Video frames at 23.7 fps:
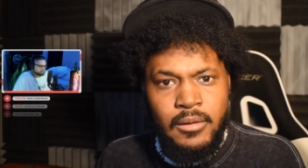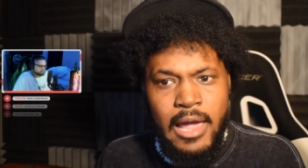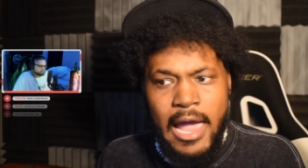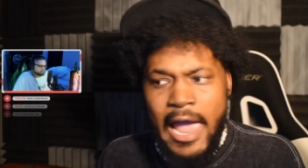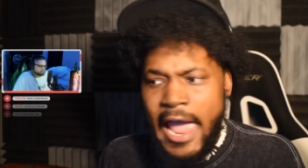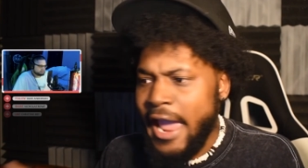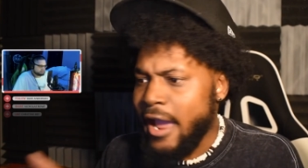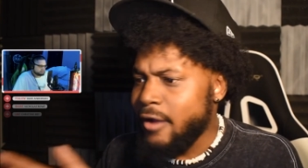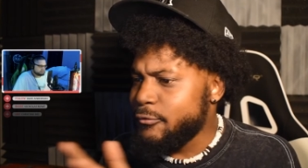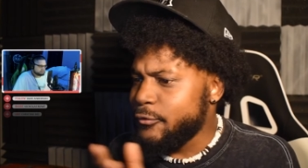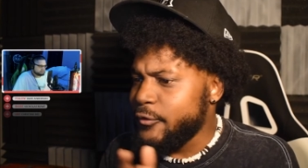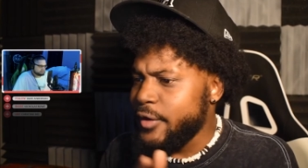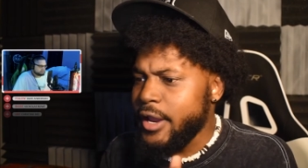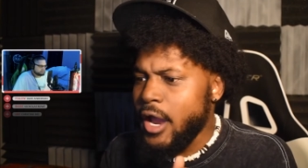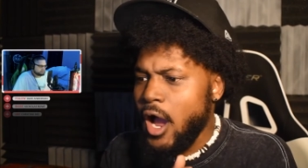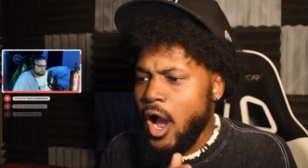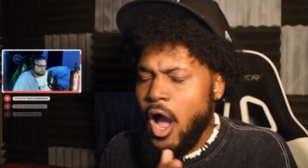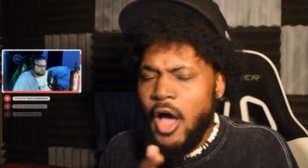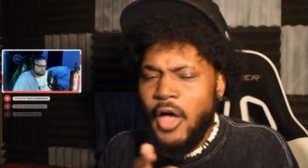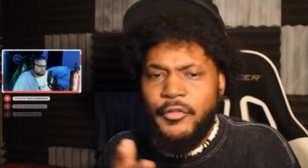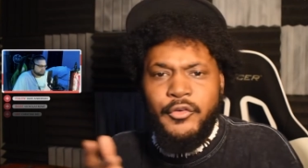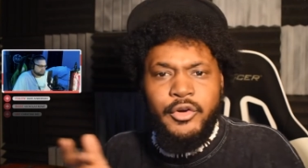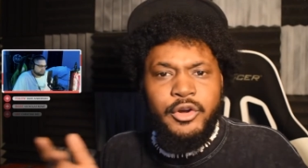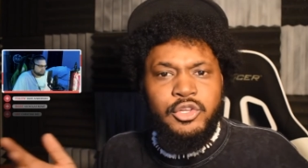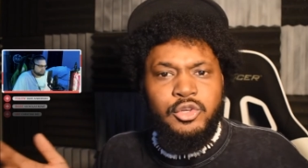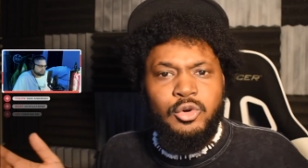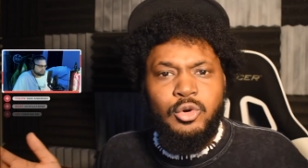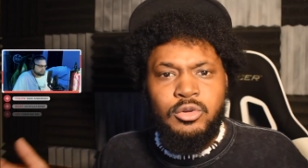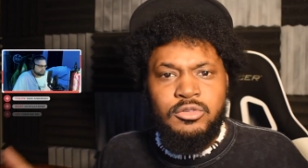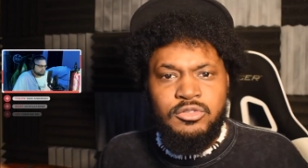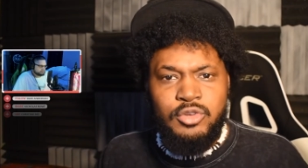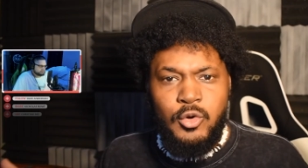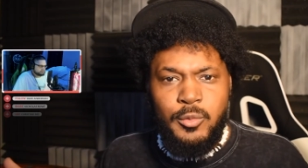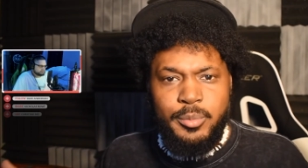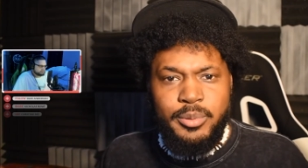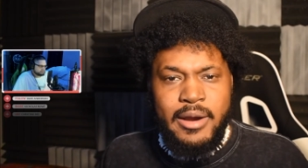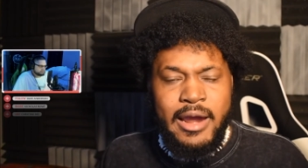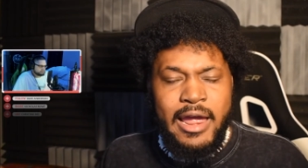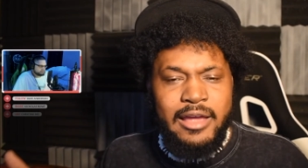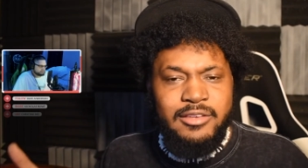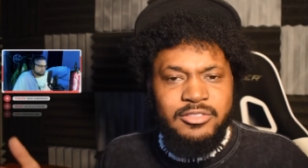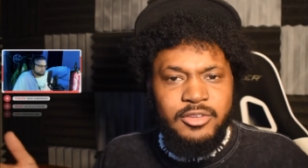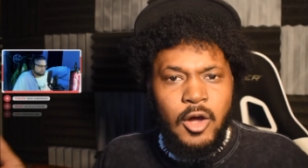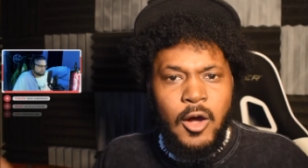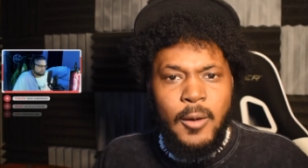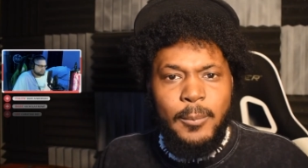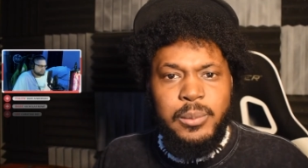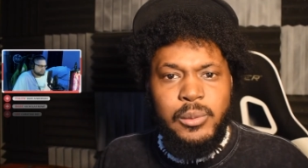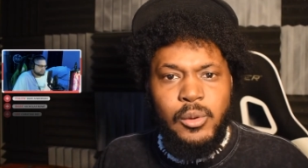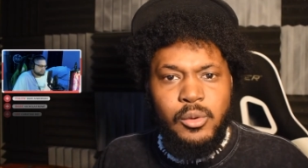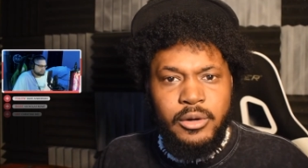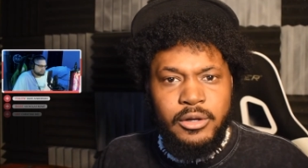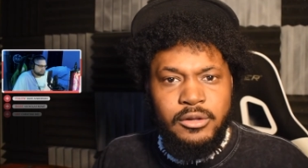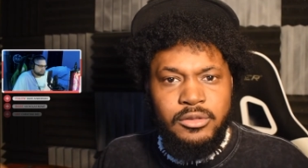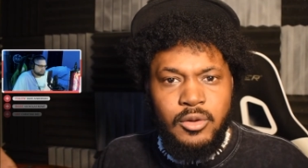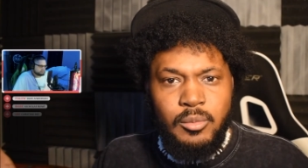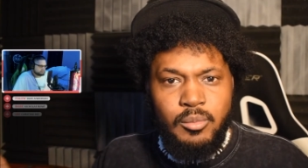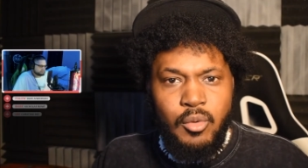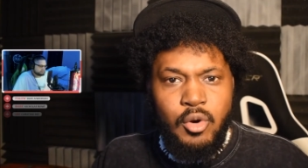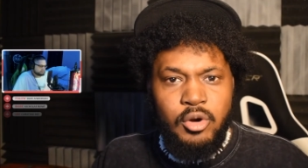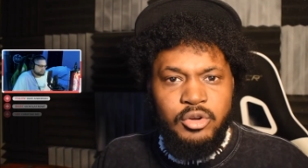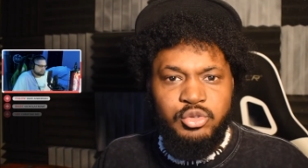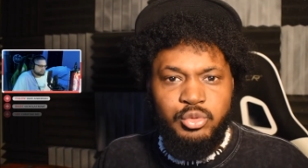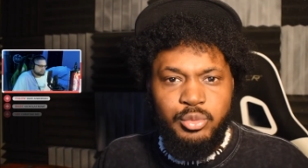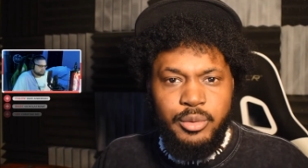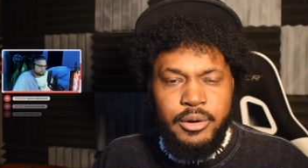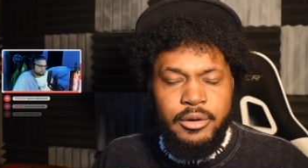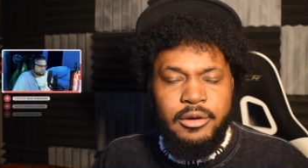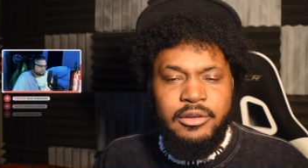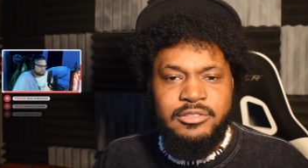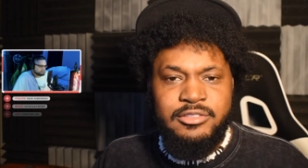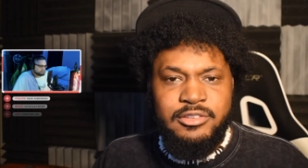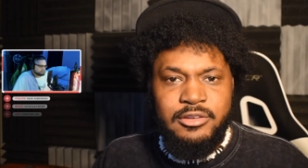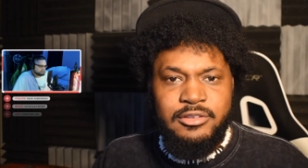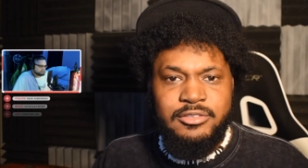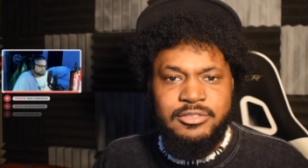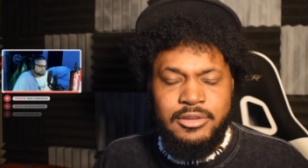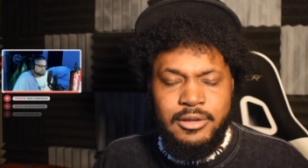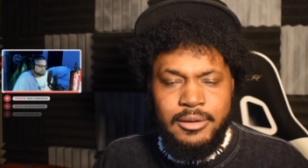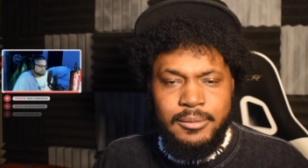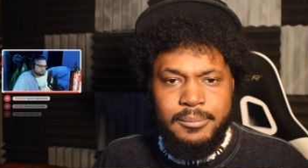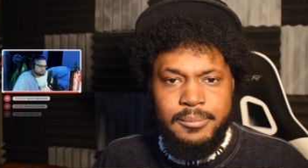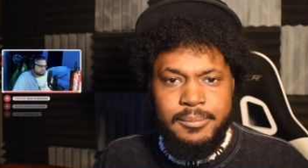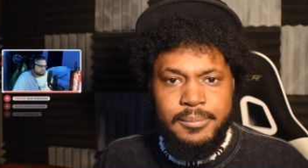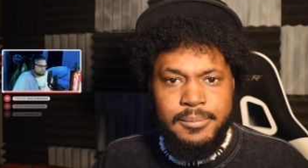Every other YouTuber has uploaded the Mortuary Assistant.